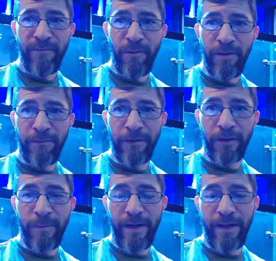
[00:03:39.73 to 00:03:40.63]
or the
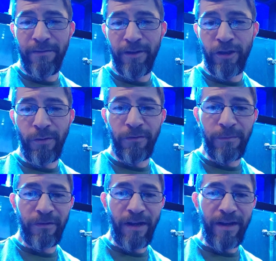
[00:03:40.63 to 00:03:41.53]
fish might even show
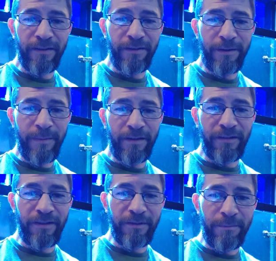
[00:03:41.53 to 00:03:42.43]
some signs of it. You may
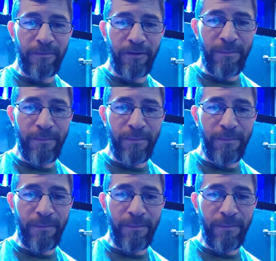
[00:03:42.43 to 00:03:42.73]
see some